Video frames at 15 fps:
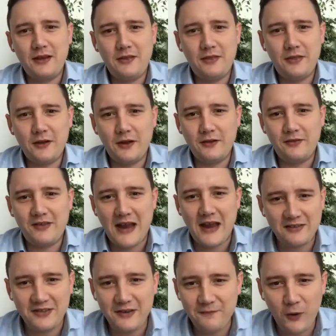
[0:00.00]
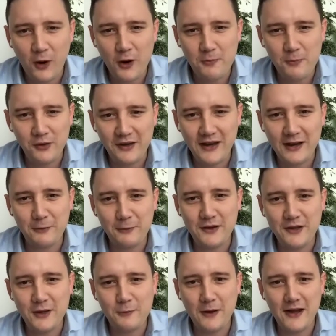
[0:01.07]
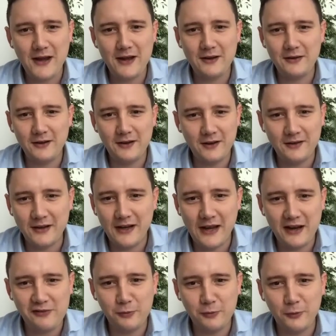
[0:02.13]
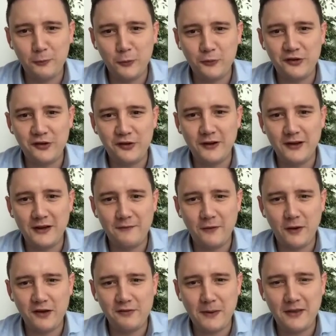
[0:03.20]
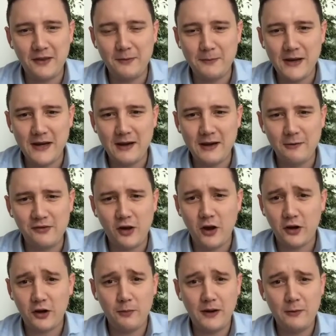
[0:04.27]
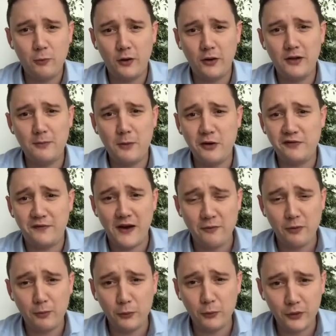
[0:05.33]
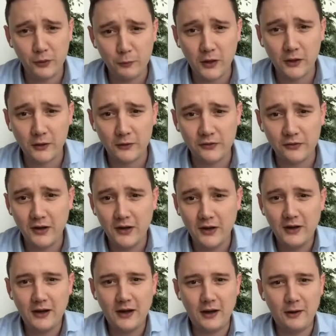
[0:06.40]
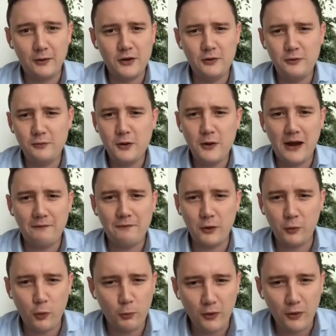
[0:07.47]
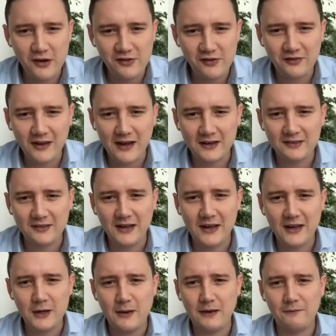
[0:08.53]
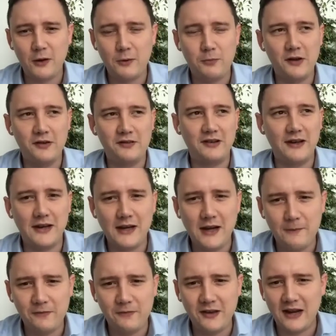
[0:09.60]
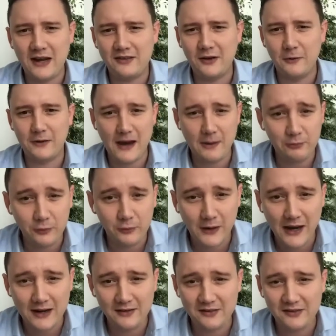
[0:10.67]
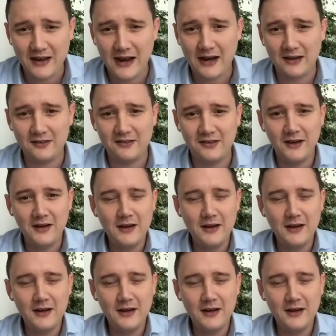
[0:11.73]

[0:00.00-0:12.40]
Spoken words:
The tax environment here in the UAE, and Nilesh will certainly advise better than me here, is arguably one of the most favorable in the world. You have no corporation tax here, you have no personal income tax, no capital gains tax.